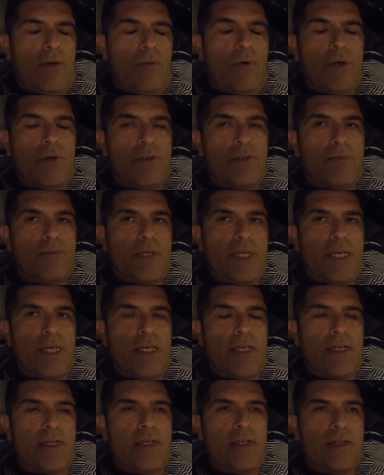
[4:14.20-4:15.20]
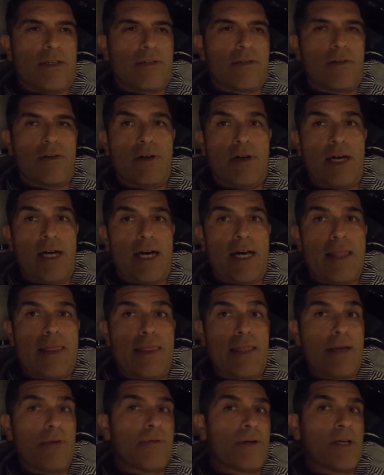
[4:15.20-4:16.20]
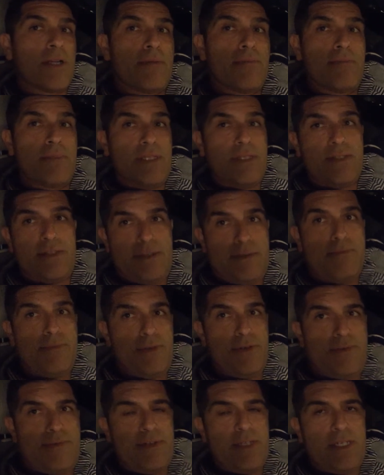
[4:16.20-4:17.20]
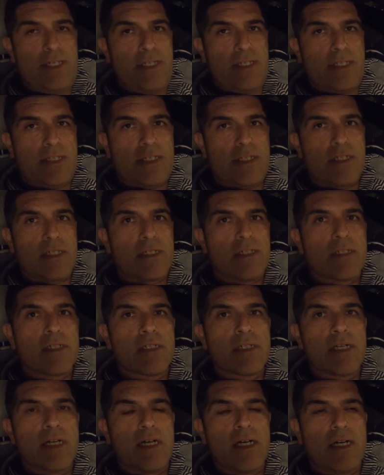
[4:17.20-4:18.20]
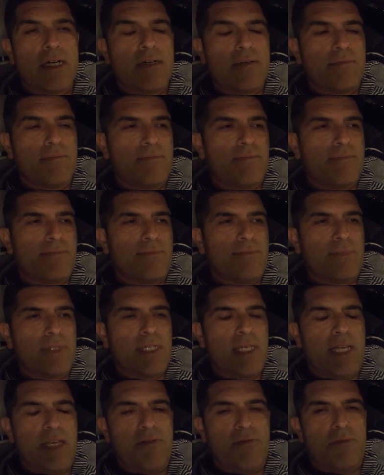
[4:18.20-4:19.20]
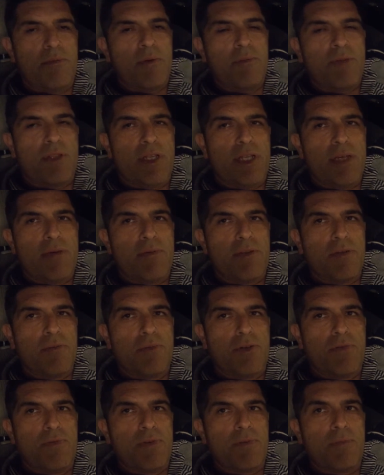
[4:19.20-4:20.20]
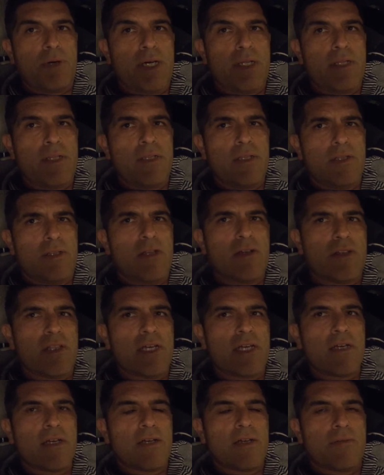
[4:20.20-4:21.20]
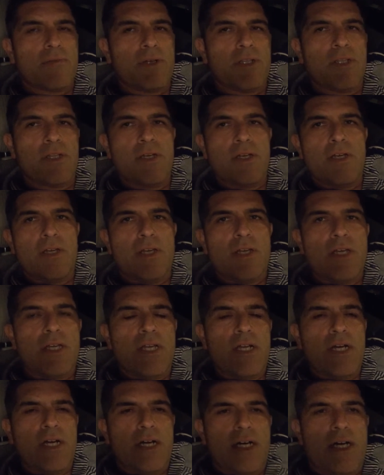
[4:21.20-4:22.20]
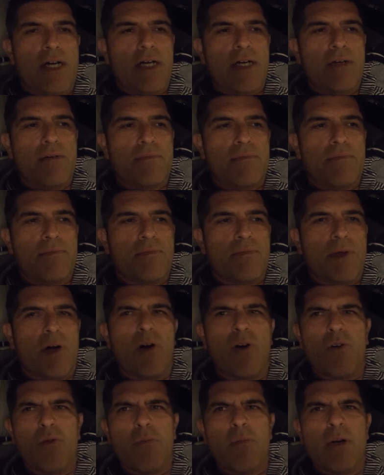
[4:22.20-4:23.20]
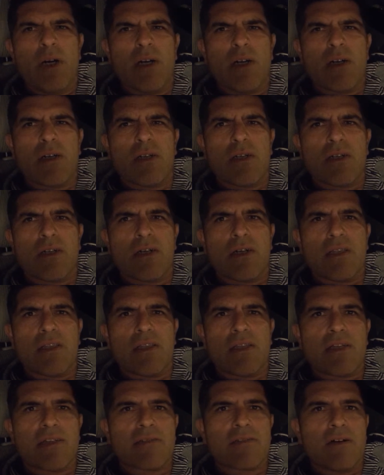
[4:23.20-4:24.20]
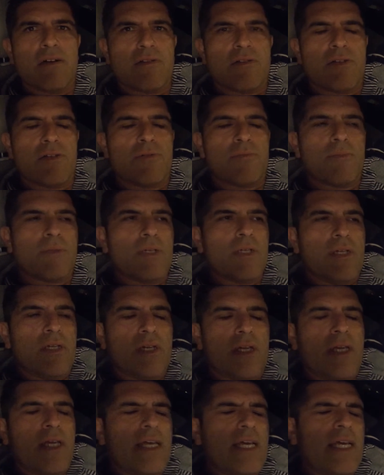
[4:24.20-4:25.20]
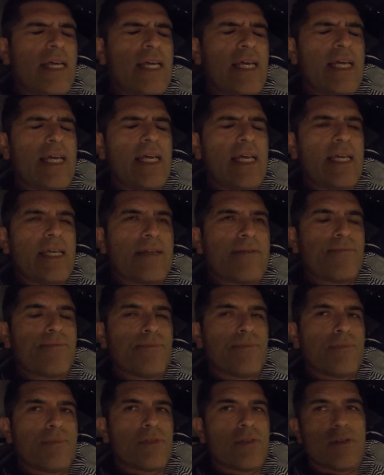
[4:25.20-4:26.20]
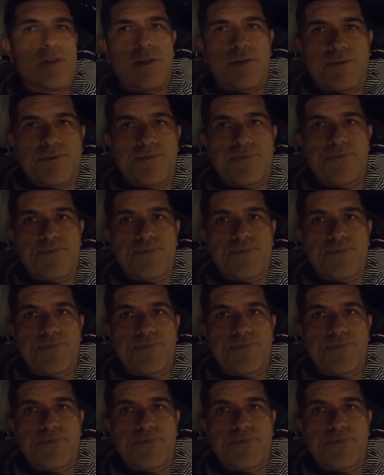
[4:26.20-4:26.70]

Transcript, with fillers: woe's me. So I think we're gonna miss the movie. Um, I can't even remember the name of the movie, but it looked like a good one. Um, Home, I think it's called Home. So